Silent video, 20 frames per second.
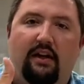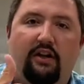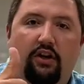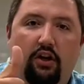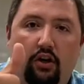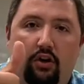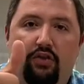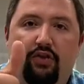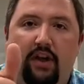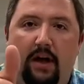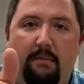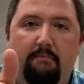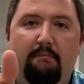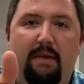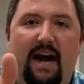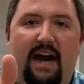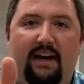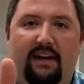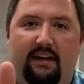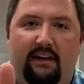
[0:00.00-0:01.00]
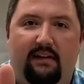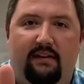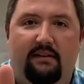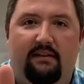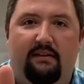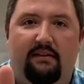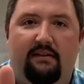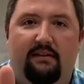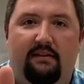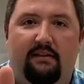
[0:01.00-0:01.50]
Your thumb body
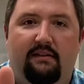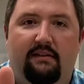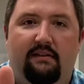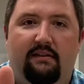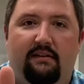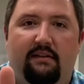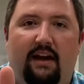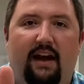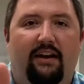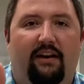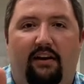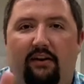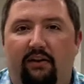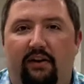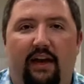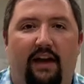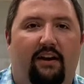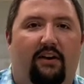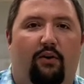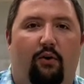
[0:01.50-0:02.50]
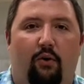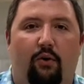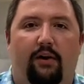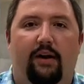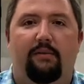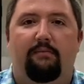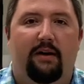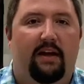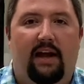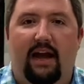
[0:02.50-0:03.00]
I know, kind of
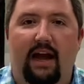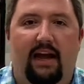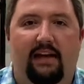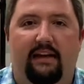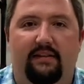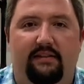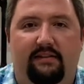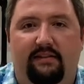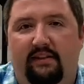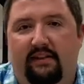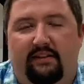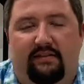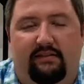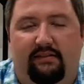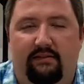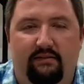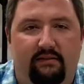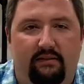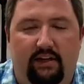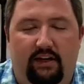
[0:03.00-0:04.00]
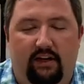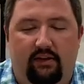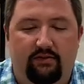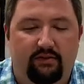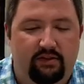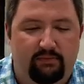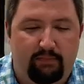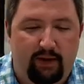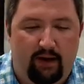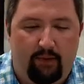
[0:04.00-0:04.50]
corny, but hey, it's, it's, you know,
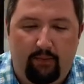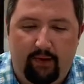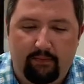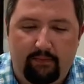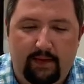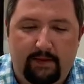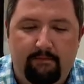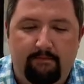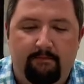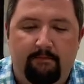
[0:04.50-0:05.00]
just bear with me.